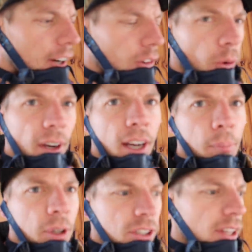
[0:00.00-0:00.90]
don't know what
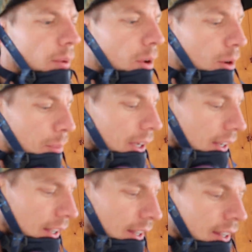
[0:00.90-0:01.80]
kind of person they were,
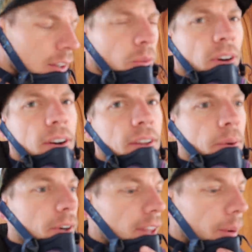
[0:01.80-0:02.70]
but whatever
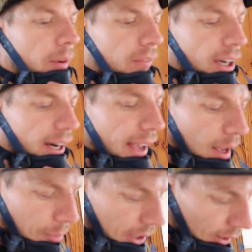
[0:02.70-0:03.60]
they were, they weren't very
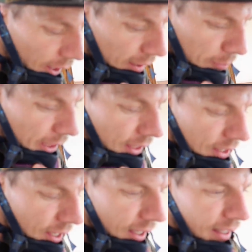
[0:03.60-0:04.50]
happy in life,
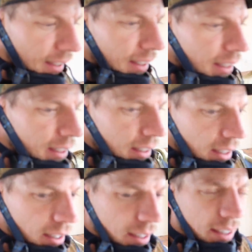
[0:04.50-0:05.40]
because
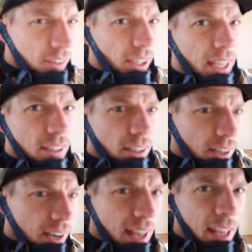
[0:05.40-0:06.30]
if you're letting
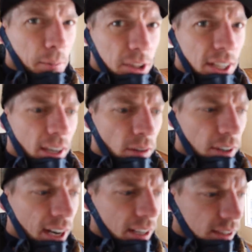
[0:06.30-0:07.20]
your animals take
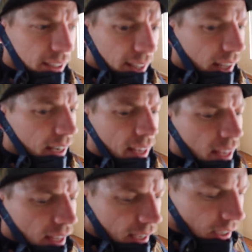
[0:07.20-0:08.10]
over your house like that,
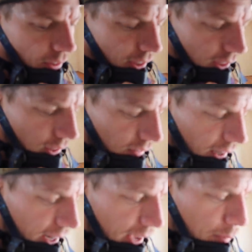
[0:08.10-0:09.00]
I don't think you're a
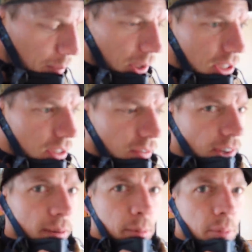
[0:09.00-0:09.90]
very happy person. You've
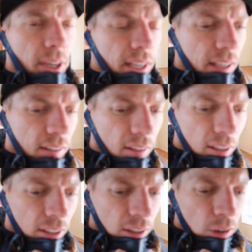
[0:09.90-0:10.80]
got to be pretty
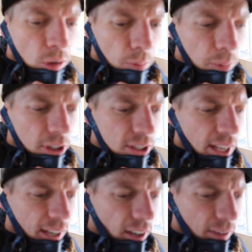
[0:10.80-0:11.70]
sad